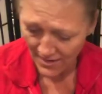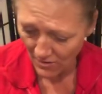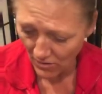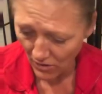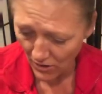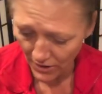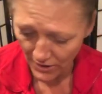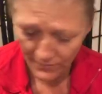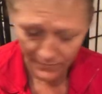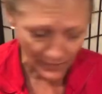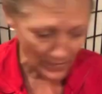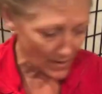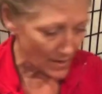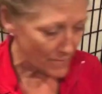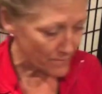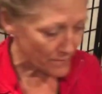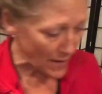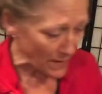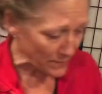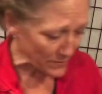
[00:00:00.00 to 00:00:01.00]
our
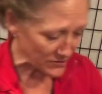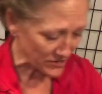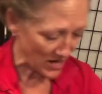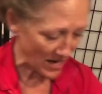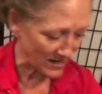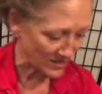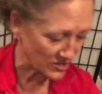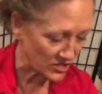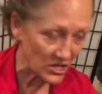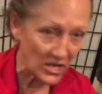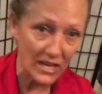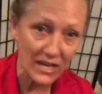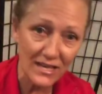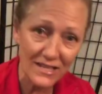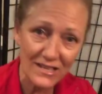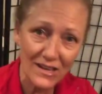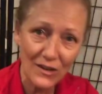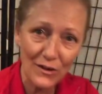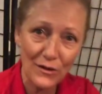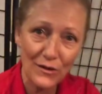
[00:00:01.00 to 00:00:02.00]
pepper jack cheese
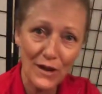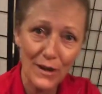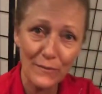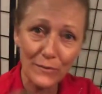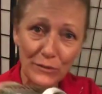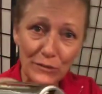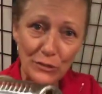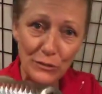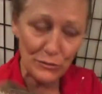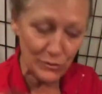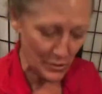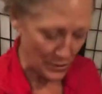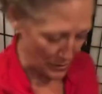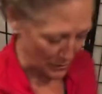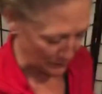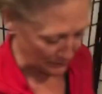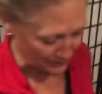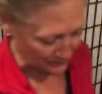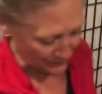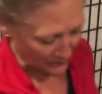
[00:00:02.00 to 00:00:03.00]
on our number 2 cone.
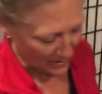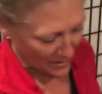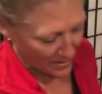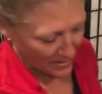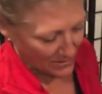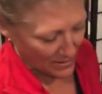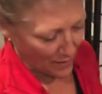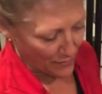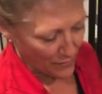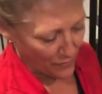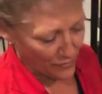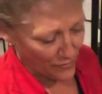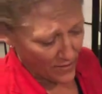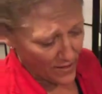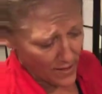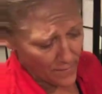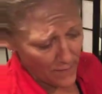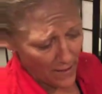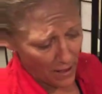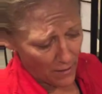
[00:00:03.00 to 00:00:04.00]
Now the thing
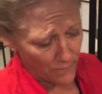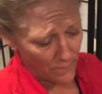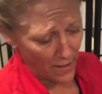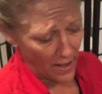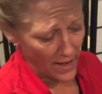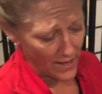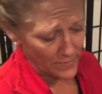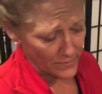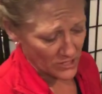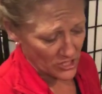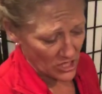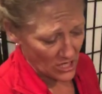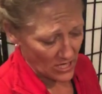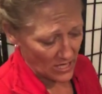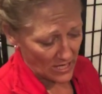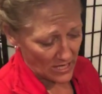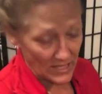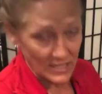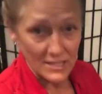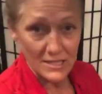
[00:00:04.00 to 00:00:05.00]
about buying
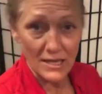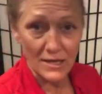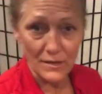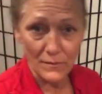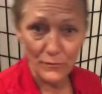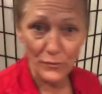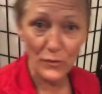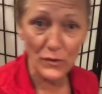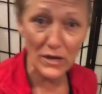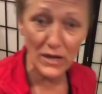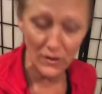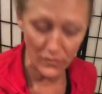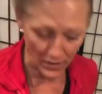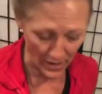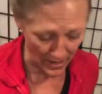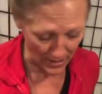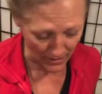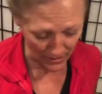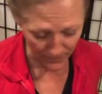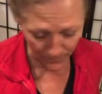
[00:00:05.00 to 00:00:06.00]
cheese
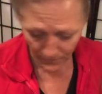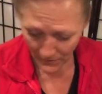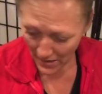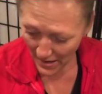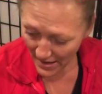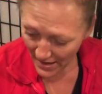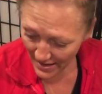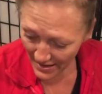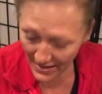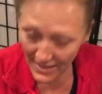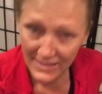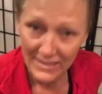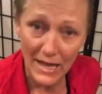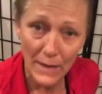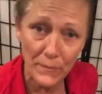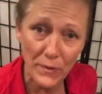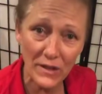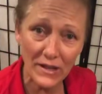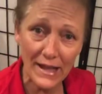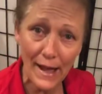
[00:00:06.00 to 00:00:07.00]
pre-grated is they
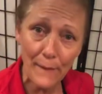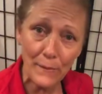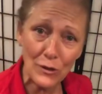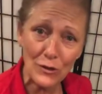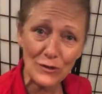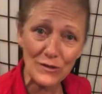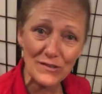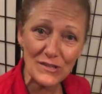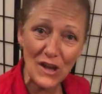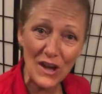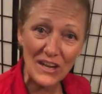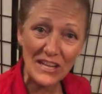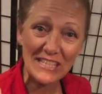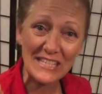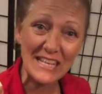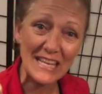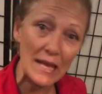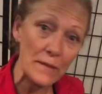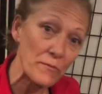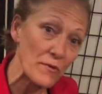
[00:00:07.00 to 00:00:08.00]
put chemicals on it to
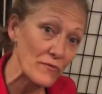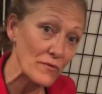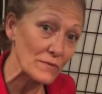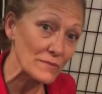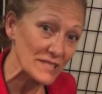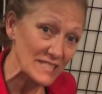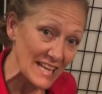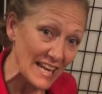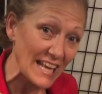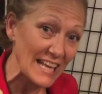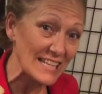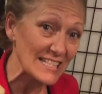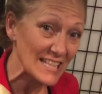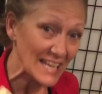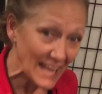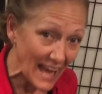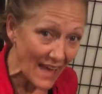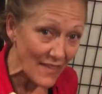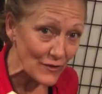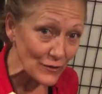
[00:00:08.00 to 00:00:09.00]
keep it from sticking
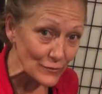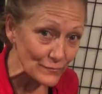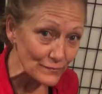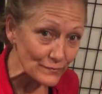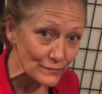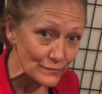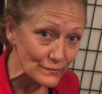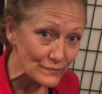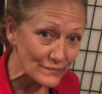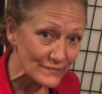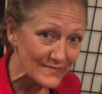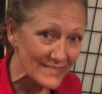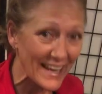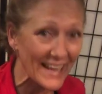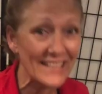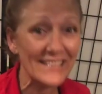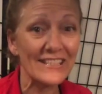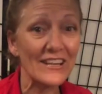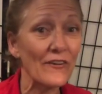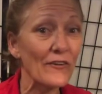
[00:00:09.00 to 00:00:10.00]
together. Okay,
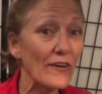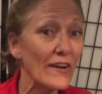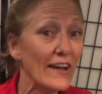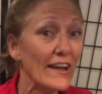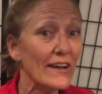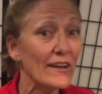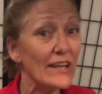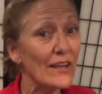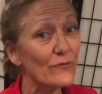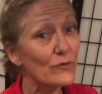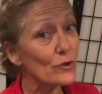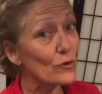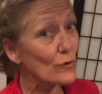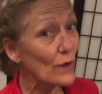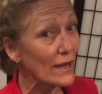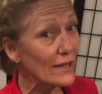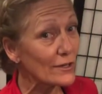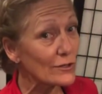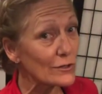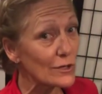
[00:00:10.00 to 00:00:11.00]
so if you
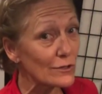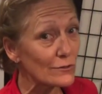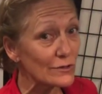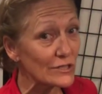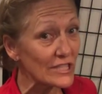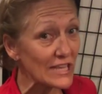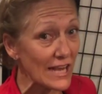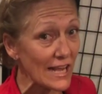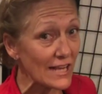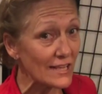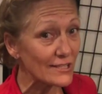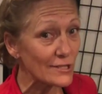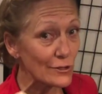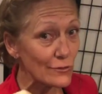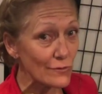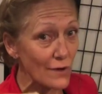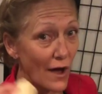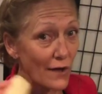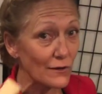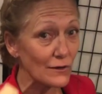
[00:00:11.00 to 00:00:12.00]
grate your own cheese, you
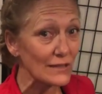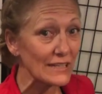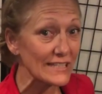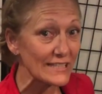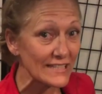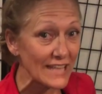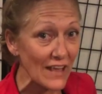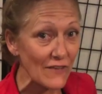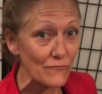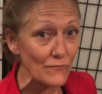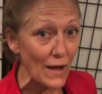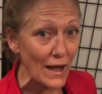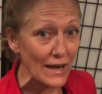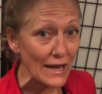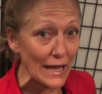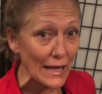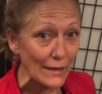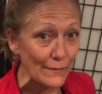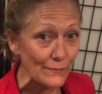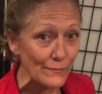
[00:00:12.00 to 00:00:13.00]
not only save money
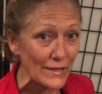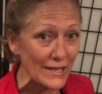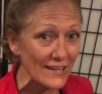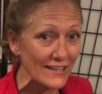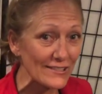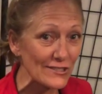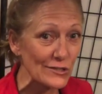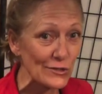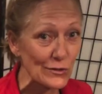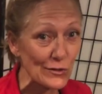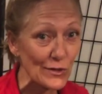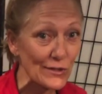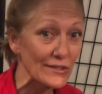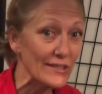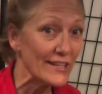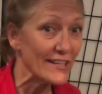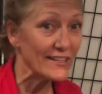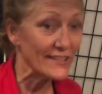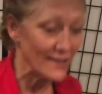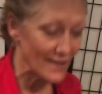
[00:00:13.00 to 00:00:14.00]
because you're
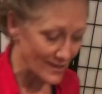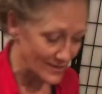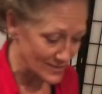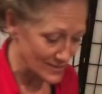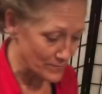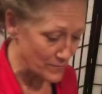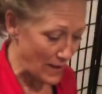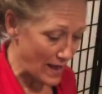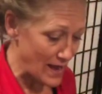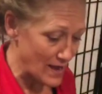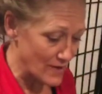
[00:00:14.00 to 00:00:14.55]
not paying